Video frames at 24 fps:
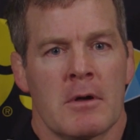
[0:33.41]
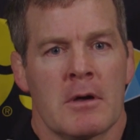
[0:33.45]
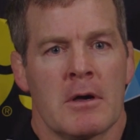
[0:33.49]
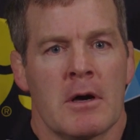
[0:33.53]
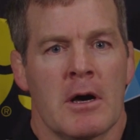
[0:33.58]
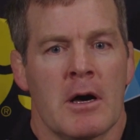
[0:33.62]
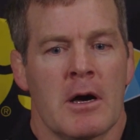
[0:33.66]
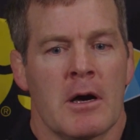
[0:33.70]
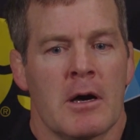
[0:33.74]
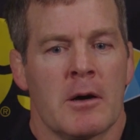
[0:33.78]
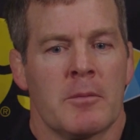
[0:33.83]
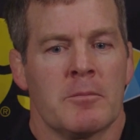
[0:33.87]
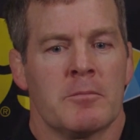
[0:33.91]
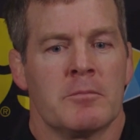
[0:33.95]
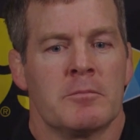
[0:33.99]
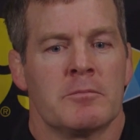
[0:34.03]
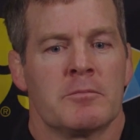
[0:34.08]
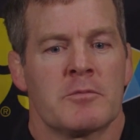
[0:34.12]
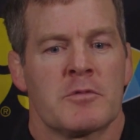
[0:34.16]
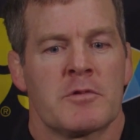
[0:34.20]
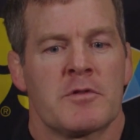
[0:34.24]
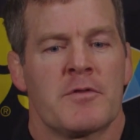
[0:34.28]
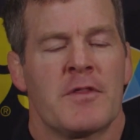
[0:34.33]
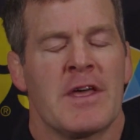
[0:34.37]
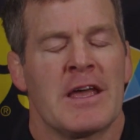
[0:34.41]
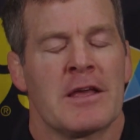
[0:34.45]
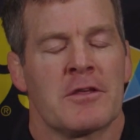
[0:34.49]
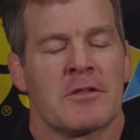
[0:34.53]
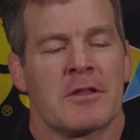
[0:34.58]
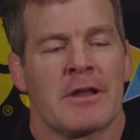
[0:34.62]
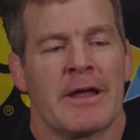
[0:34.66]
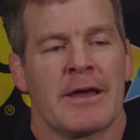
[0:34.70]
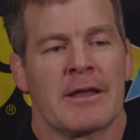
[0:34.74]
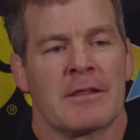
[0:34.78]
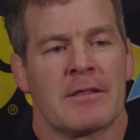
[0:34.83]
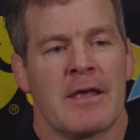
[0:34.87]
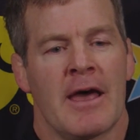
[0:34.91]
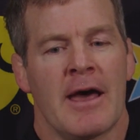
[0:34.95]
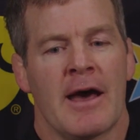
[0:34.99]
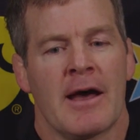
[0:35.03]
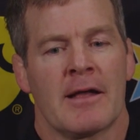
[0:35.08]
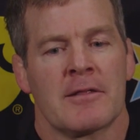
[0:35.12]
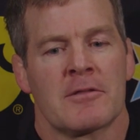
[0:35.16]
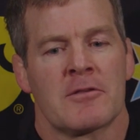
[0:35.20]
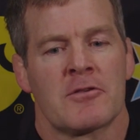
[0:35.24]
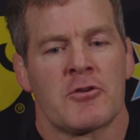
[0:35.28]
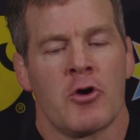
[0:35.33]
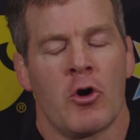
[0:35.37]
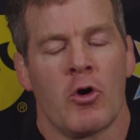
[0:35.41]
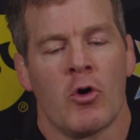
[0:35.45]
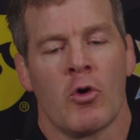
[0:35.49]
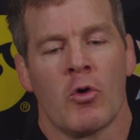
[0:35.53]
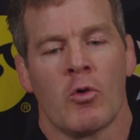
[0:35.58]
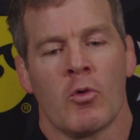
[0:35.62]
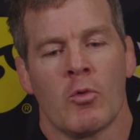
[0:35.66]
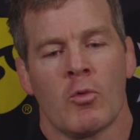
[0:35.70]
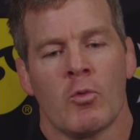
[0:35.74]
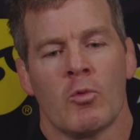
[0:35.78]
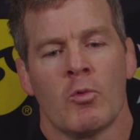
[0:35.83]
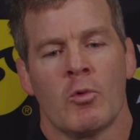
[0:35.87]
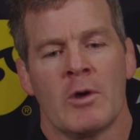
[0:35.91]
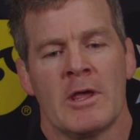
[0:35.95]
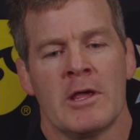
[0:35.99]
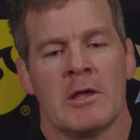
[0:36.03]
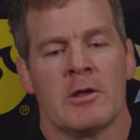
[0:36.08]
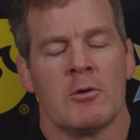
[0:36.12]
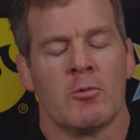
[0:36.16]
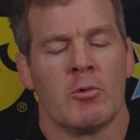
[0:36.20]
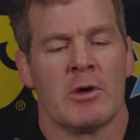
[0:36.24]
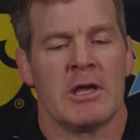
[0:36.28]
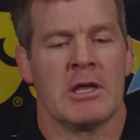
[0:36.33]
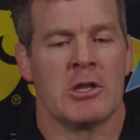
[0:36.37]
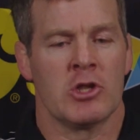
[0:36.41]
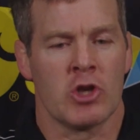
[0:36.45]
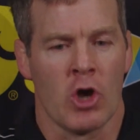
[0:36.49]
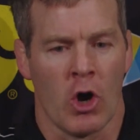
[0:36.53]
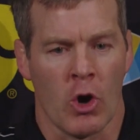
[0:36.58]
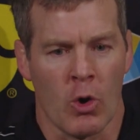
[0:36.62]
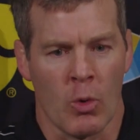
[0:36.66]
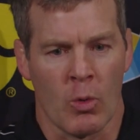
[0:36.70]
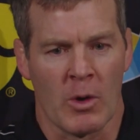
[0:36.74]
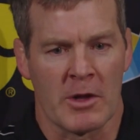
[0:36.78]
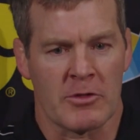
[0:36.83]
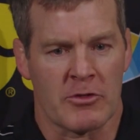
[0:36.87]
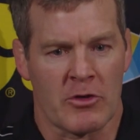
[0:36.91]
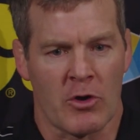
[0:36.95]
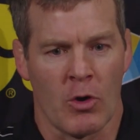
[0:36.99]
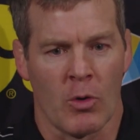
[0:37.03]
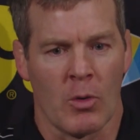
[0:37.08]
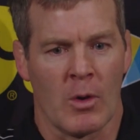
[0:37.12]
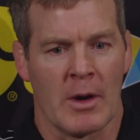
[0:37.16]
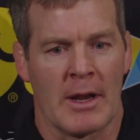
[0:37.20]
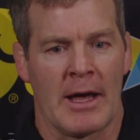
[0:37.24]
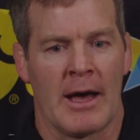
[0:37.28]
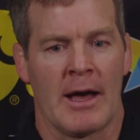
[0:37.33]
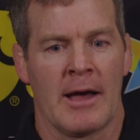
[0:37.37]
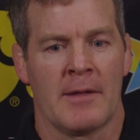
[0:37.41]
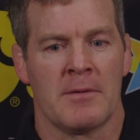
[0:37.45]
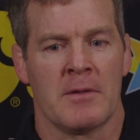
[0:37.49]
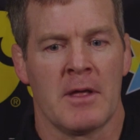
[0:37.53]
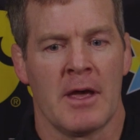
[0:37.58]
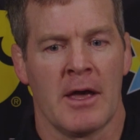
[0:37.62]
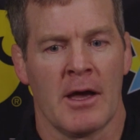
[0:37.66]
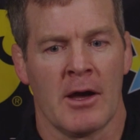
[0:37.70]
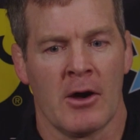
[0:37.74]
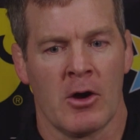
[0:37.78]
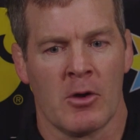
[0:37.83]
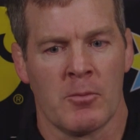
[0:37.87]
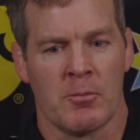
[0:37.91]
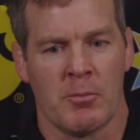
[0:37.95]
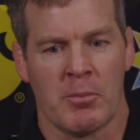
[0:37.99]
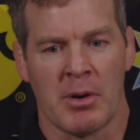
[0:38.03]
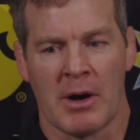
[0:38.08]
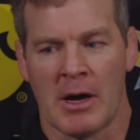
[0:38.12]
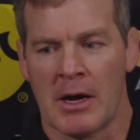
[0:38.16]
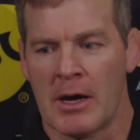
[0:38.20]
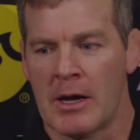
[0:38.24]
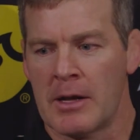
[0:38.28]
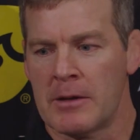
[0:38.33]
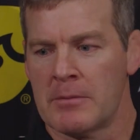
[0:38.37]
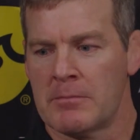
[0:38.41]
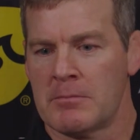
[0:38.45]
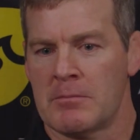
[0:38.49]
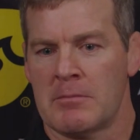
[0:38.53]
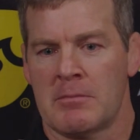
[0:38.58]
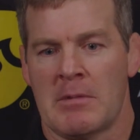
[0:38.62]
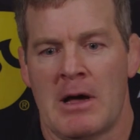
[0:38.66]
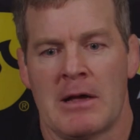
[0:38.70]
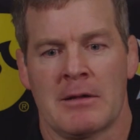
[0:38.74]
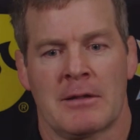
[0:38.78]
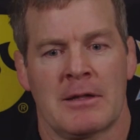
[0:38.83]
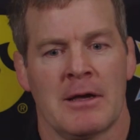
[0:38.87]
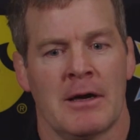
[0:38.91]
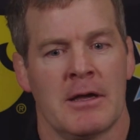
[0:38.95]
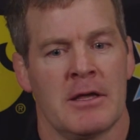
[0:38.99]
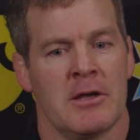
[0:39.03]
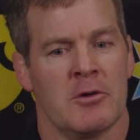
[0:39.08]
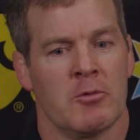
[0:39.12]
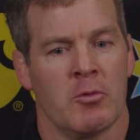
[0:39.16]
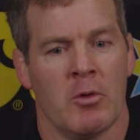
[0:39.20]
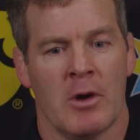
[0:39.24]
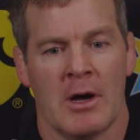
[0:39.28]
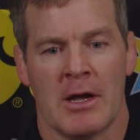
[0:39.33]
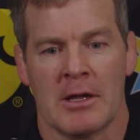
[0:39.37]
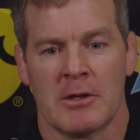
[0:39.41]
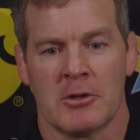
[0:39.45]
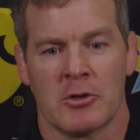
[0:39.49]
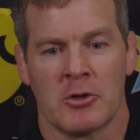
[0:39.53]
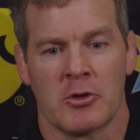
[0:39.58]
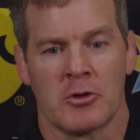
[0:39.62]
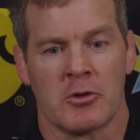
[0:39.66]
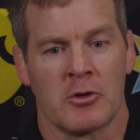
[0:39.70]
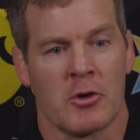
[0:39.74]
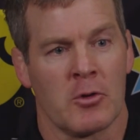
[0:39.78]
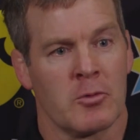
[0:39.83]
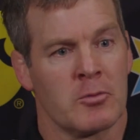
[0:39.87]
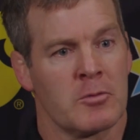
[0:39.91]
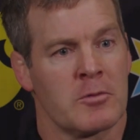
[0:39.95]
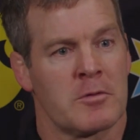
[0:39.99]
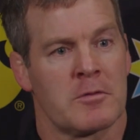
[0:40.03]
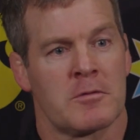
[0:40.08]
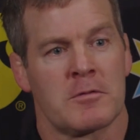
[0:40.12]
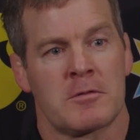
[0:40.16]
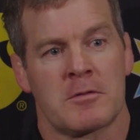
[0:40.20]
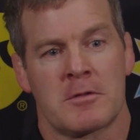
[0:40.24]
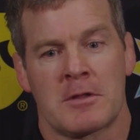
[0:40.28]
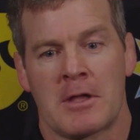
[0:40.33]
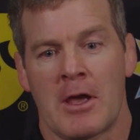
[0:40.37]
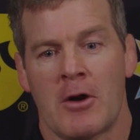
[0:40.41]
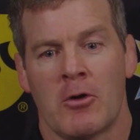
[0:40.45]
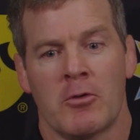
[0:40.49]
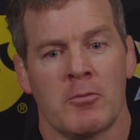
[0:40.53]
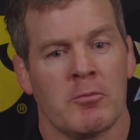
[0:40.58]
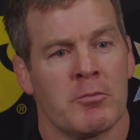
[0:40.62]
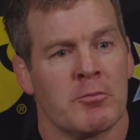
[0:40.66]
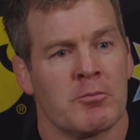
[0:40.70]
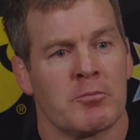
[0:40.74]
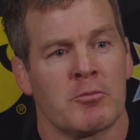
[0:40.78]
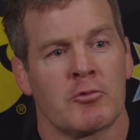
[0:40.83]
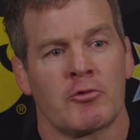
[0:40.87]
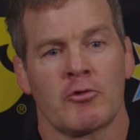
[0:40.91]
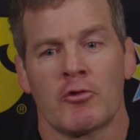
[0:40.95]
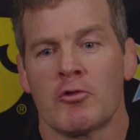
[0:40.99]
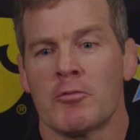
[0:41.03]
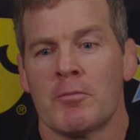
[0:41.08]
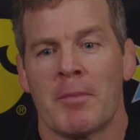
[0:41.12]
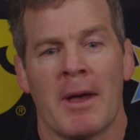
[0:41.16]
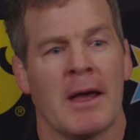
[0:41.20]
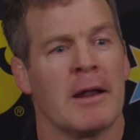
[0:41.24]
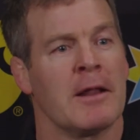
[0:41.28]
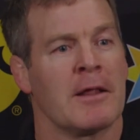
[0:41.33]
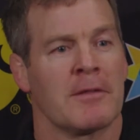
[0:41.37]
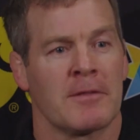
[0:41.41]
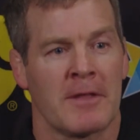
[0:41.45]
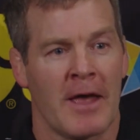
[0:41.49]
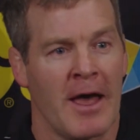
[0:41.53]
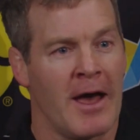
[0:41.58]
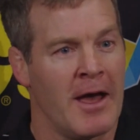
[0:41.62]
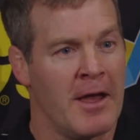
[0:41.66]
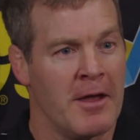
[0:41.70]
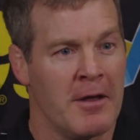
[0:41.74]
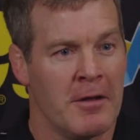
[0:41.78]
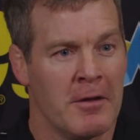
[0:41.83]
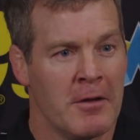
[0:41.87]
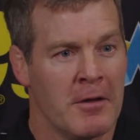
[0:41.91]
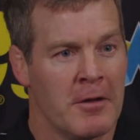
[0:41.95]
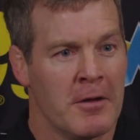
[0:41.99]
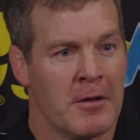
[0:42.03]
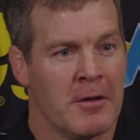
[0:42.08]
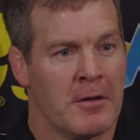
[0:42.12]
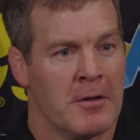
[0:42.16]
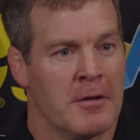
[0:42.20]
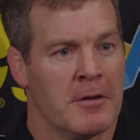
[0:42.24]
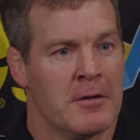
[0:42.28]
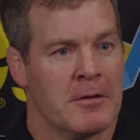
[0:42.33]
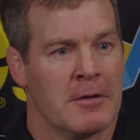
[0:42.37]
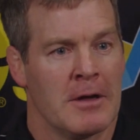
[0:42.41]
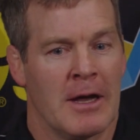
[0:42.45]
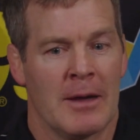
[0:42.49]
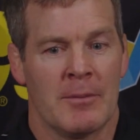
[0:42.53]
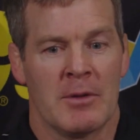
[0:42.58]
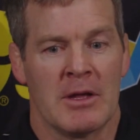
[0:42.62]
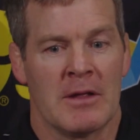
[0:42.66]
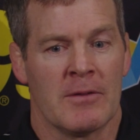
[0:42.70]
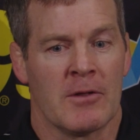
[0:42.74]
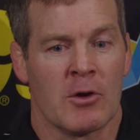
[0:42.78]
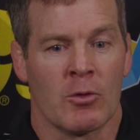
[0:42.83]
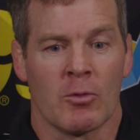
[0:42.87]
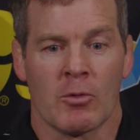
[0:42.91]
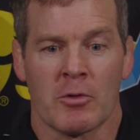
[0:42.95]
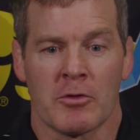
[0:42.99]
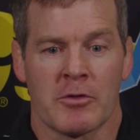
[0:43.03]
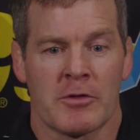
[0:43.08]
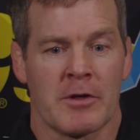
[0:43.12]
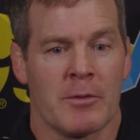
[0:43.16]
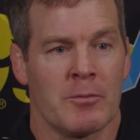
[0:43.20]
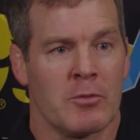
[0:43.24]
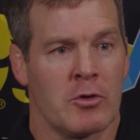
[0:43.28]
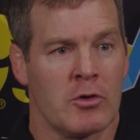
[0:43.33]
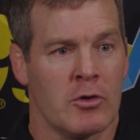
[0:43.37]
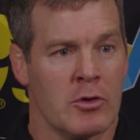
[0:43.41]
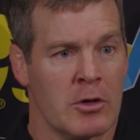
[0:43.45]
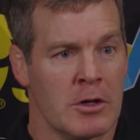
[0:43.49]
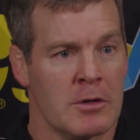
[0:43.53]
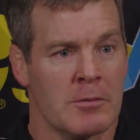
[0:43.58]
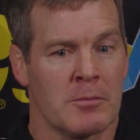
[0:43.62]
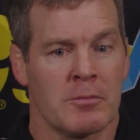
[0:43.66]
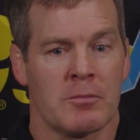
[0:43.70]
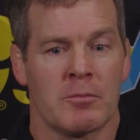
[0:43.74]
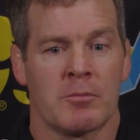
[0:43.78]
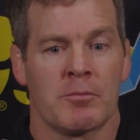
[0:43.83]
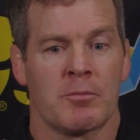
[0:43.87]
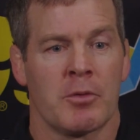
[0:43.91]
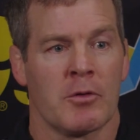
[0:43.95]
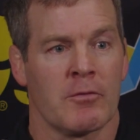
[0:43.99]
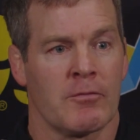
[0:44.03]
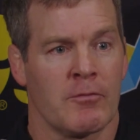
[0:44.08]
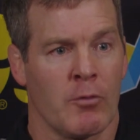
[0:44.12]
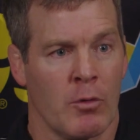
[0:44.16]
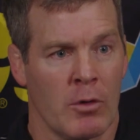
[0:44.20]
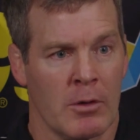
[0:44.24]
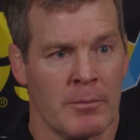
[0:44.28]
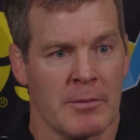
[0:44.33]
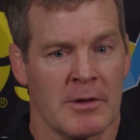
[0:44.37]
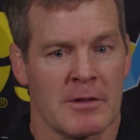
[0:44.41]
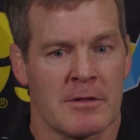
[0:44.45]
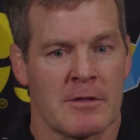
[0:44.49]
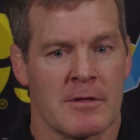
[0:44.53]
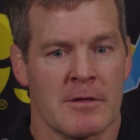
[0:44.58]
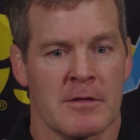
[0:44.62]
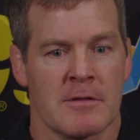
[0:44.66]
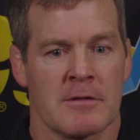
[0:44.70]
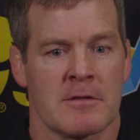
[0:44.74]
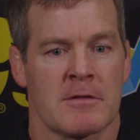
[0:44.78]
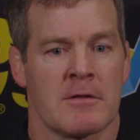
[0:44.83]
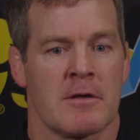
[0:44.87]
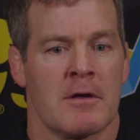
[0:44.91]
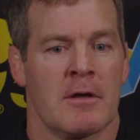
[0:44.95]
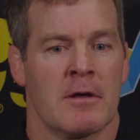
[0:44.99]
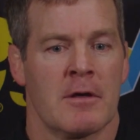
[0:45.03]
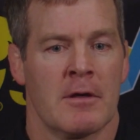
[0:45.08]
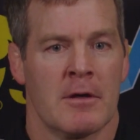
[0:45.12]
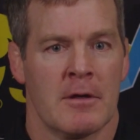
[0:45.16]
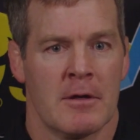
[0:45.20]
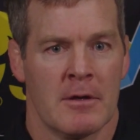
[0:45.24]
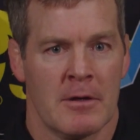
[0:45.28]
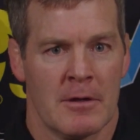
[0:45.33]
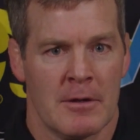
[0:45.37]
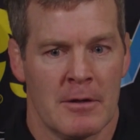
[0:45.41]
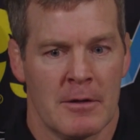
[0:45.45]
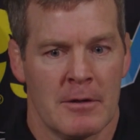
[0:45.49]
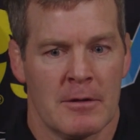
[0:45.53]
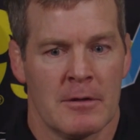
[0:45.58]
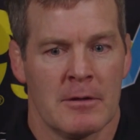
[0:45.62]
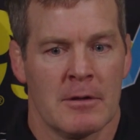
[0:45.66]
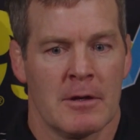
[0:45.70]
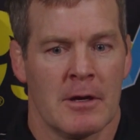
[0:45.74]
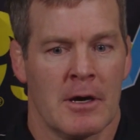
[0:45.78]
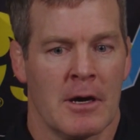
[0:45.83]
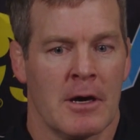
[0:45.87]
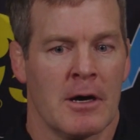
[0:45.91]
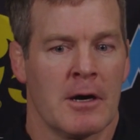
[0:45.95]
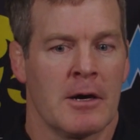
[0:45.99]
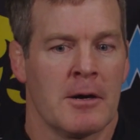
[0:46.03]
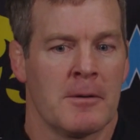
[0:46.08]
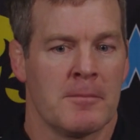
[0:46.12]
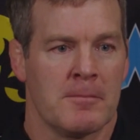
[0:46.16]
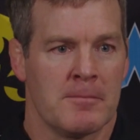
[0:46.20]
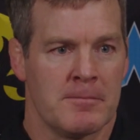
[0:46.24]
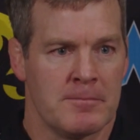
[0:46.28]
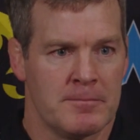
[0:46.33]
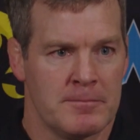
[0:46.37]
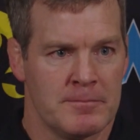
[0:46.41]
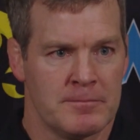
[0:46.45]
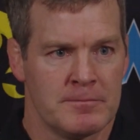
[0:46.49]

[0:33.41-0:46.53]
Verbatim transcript: um, things like that. So we we know what's going on there, but I'll tell you what, don't tell Drew Bennett that. I mean, there were some good performances um,